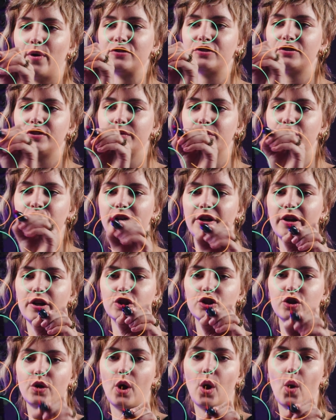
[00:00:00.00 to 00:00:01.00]
positive
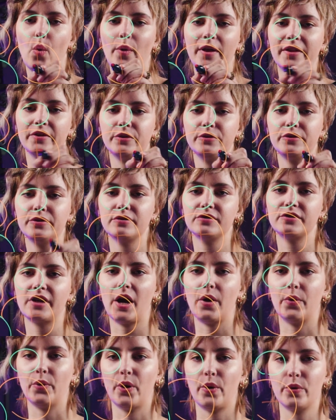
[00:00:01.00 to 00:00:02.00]
charge, while neutrons
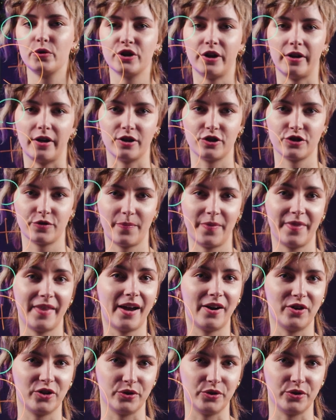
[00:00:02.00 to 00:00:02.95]
have no charge, they are